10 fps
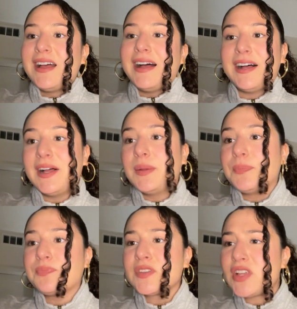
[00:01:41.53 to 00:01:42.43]

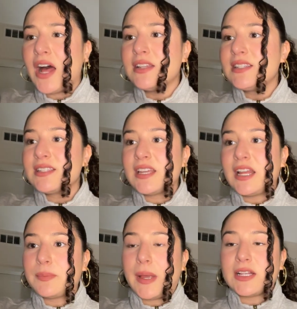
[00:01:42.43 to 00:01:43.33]
So how does this
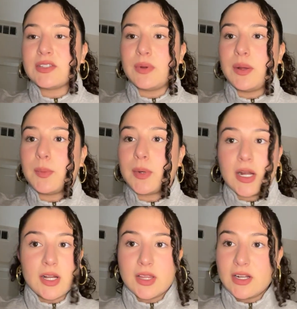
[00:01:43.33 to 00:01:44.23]
connect back to what
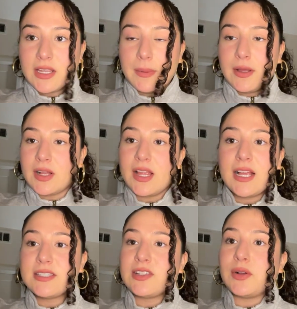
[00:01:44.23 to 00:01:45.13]
we're learning about in
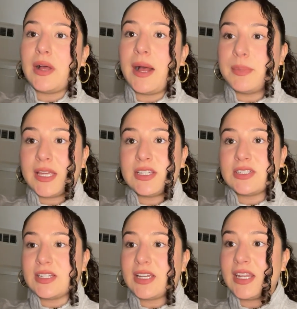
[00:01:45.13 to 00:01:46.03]
class? So
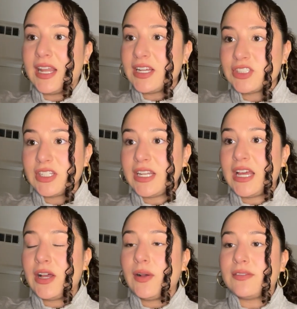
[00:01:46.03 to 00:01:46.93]
application and connection
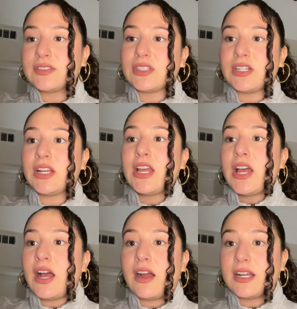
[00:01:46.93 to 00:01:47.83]
now after
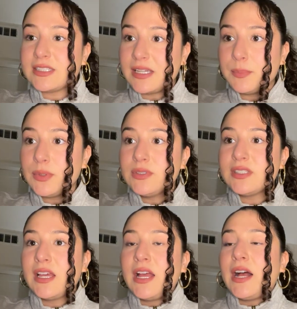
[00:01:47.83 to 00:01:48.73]
our examples.
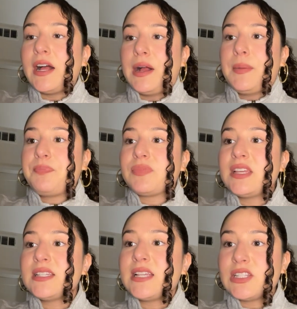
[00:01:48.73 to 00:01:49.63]

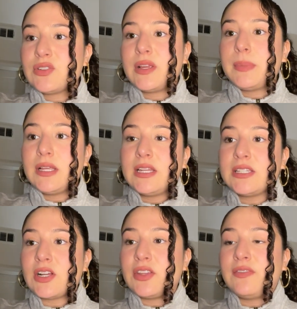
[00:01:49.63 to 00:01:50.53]
These sensory abilities
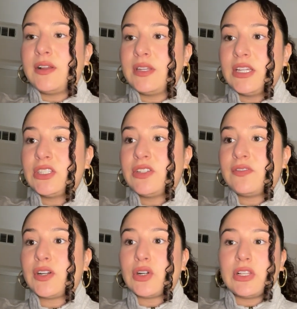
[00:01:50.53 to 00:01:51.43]
are the foundation
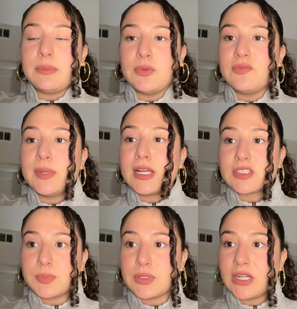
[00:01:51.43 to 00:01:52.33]
for early movement
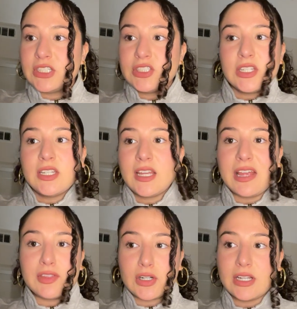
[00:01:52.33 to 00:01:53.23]
exploration
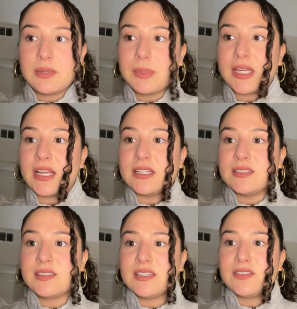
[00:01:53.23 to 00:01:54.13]
and learning
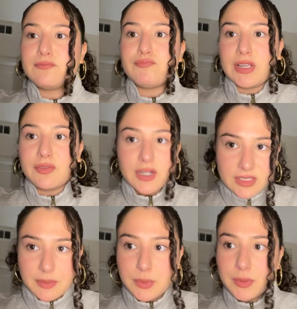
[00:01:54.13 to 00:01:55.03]
because, like for
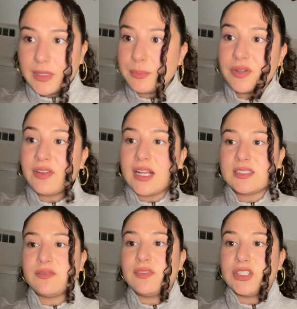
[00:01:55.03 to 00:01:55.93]
example,
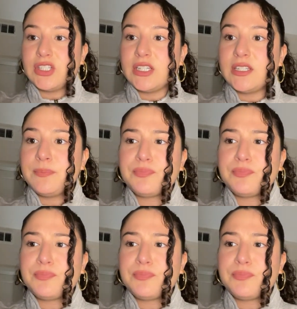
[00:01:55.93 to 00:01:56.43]
improved vision